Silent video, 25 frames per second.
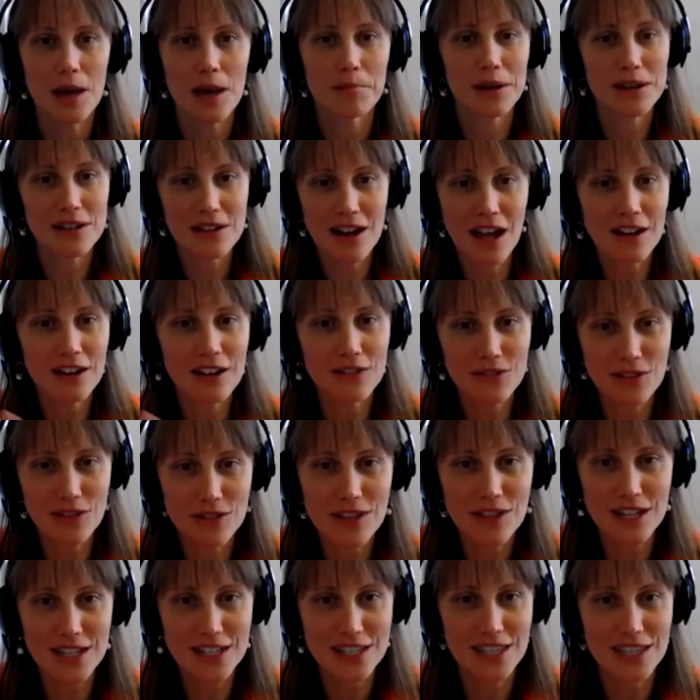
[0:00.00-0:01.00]
But none of the
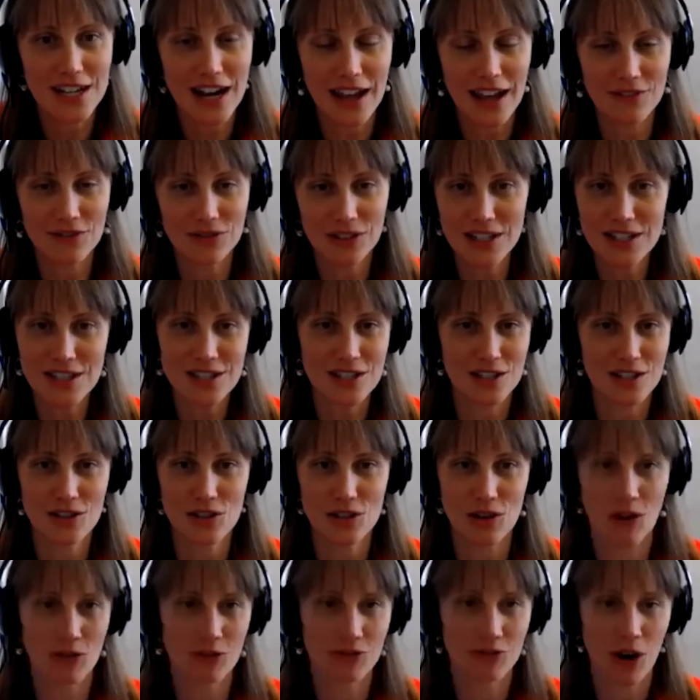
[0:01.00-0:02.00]
things that I've listed
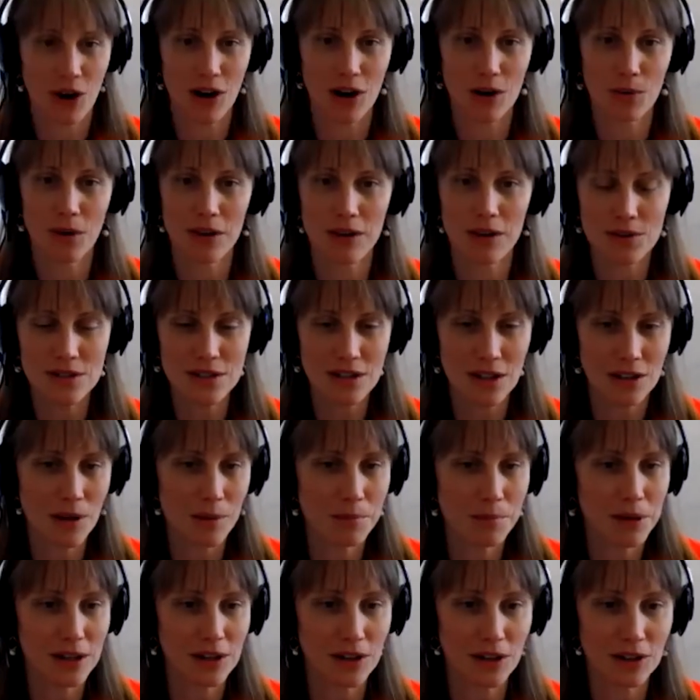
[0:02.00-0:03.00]
so far, whether it was
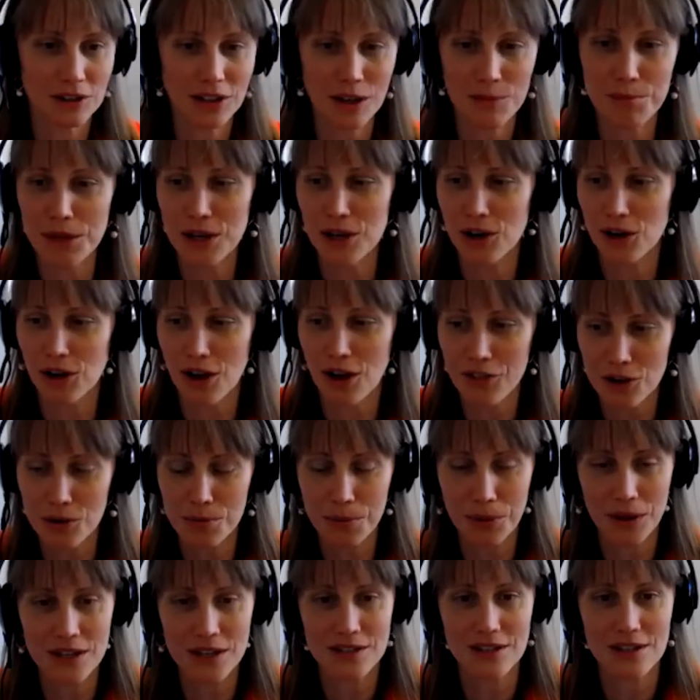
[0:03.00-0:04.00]
Colombia or Libya or other
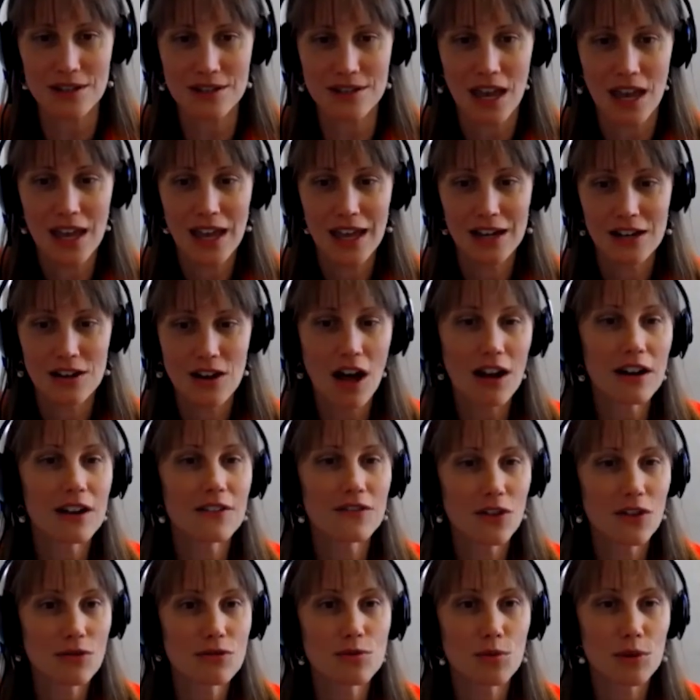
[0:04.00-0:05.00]
places, none
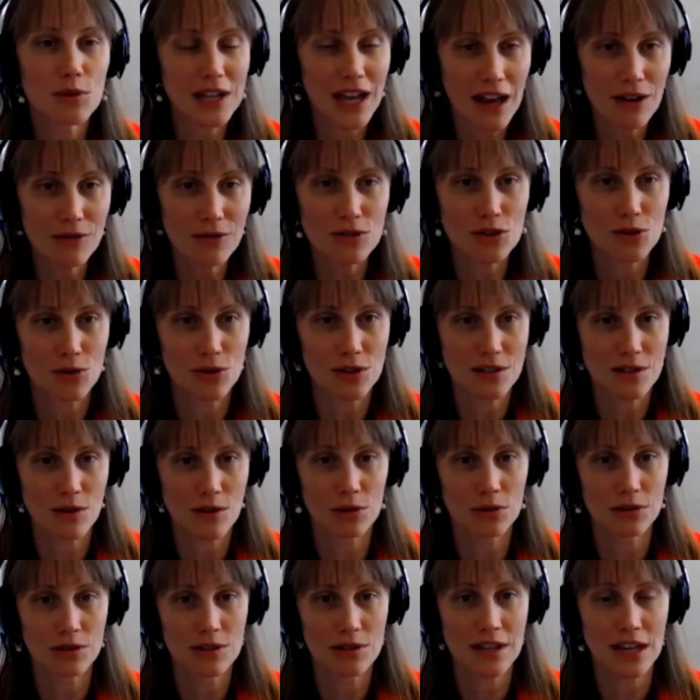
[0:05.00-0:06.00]
of those would count towards
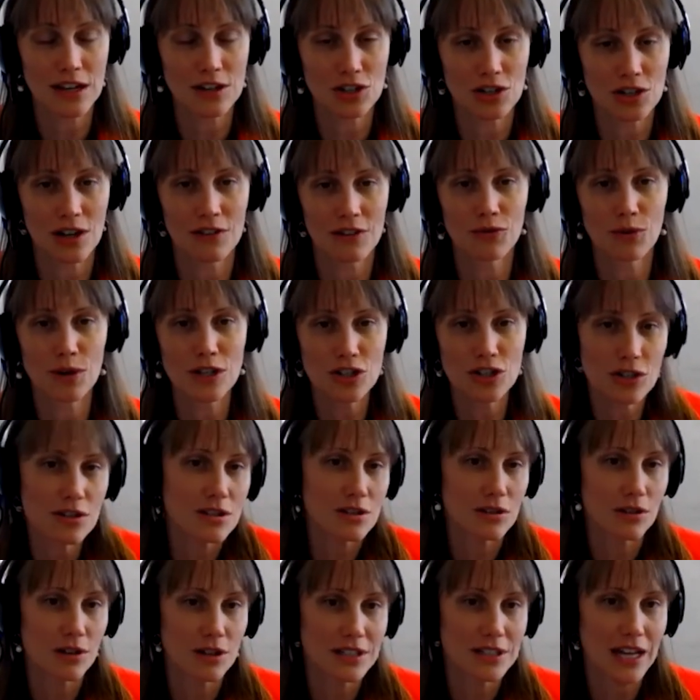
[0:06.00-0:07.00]
localization if we
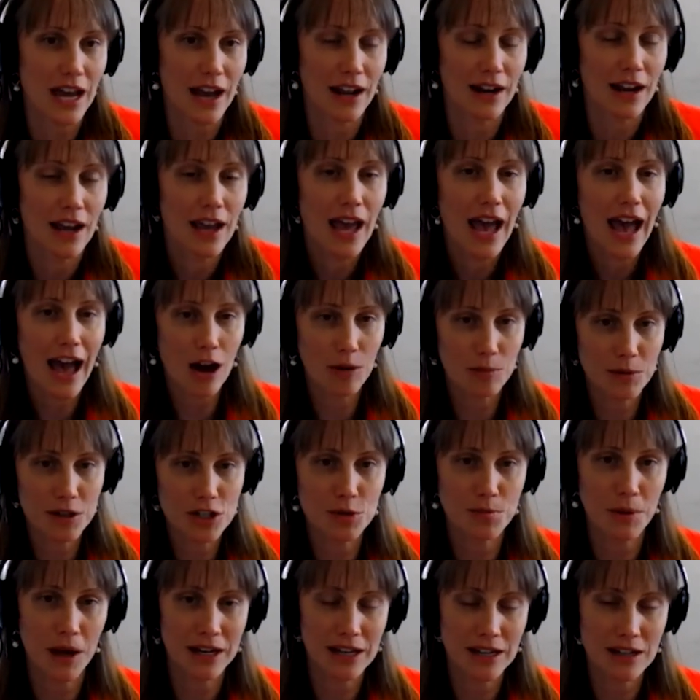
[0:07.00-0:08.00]
just looked at how
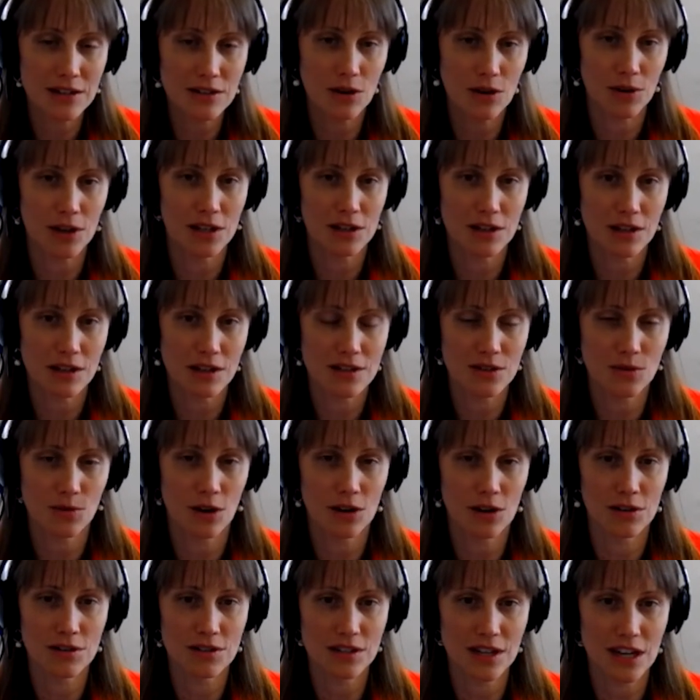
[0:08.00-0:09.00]
much money is going into these
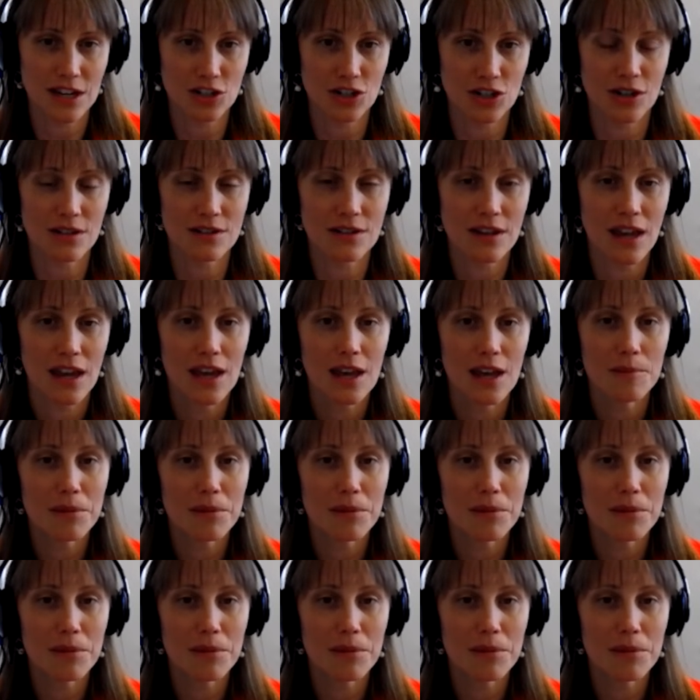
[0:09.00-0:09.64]
organizations.